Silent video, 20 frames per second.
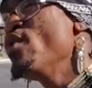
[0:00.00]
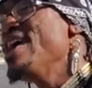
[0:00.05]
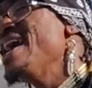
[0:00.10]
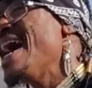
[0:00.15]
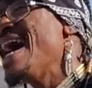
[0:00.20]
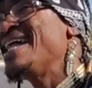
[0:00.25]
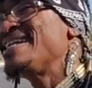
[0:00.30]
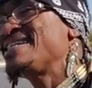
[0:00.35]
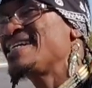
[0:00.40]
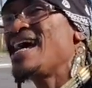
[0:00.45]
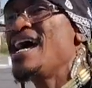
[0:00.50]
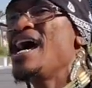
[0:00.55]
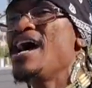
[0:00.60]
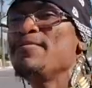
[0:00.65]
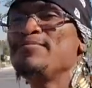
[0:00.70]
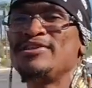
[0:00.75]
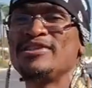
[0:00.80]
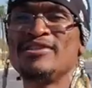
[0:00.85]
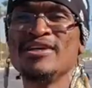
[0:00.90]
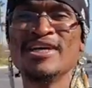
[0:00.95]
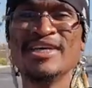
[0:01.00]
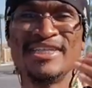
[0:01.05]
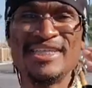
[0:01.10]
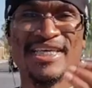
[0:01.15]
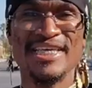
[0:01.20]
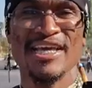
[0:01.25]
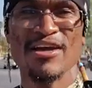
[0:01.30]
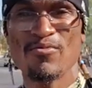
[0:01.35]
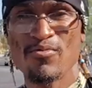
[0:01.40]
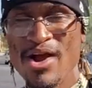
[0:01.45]
We had time
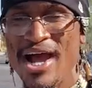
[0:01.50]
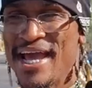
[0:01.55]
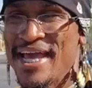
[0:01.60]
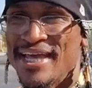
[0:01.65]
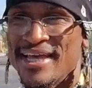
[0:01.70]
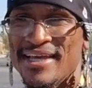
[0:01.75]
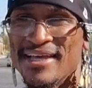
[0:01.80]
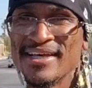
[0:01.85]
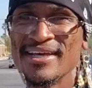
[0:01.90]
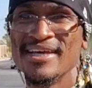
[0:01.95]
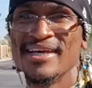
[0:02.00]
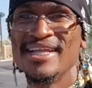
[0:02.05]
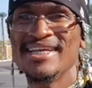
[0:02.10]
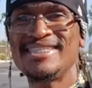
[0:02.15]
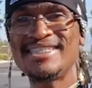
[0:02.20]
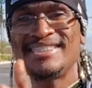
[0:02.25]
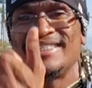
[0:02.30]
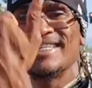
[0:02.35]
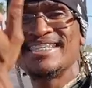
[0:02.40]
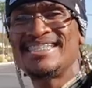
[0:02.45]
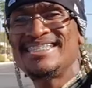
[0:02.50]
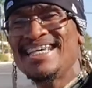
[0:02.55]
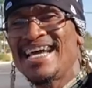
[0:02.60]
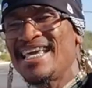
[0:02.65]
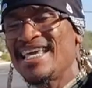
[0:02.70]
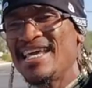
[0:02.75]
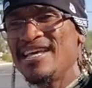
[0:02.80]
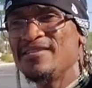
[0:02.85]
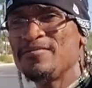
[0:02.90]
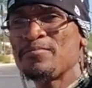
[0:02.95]
to get right. This is the
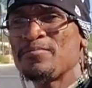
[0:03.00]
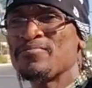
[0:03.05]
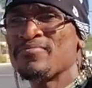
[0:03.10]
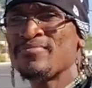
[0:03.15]
second.